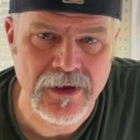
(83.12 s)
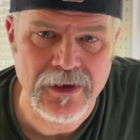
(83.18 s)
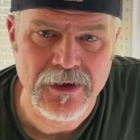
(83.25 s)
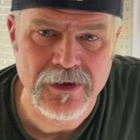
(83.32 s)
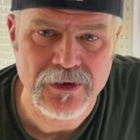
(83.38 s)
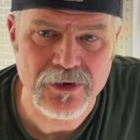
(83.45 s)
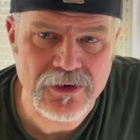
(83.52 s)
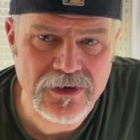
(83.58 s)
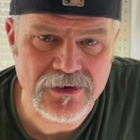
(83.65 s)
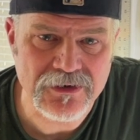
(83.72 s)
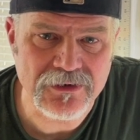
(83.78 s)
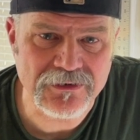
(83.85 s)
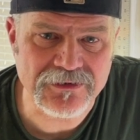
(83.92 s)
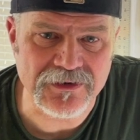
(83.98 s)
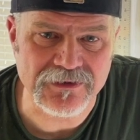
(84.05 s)
You can
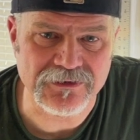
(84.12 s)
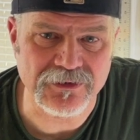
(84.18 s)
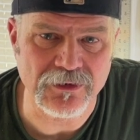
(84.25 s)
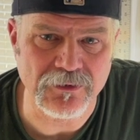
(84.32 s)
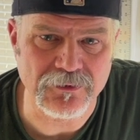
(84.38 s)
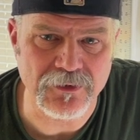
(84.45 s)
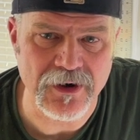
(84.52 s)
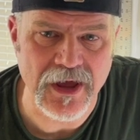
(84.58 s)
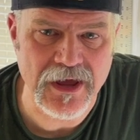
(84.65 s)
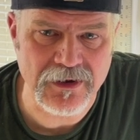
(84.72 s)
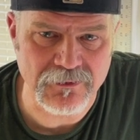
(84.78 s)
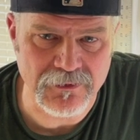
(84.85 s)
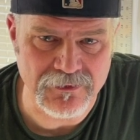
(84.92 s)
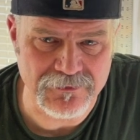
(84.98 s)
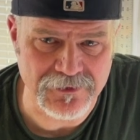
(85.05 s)
use this tool for any
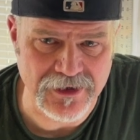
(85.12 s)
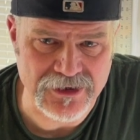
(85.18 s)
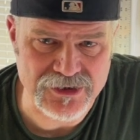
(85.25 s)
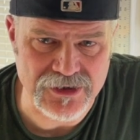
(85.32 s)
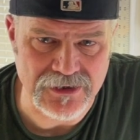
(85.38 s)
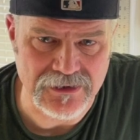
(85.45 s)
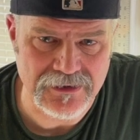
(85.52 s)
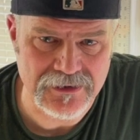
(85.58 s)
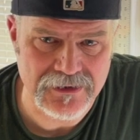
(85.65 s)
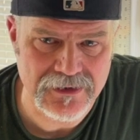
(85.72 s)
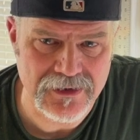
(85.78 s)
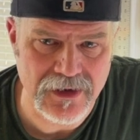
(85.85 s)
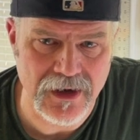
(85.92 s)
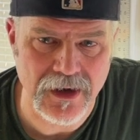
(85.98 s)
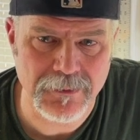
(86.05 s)
reflection,
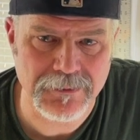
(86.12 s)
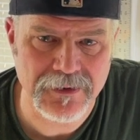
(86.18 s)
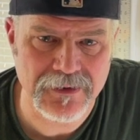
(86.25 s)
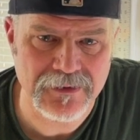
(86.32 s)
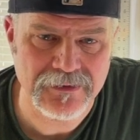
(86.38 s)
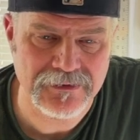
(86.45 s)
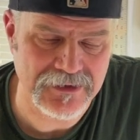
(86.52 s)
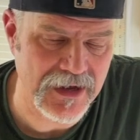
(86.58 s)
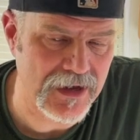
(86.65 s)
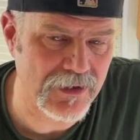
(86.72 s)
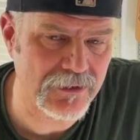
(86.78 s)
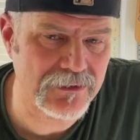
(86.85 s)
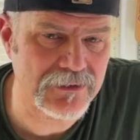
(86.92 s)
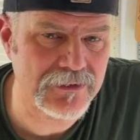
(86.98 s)
up, down,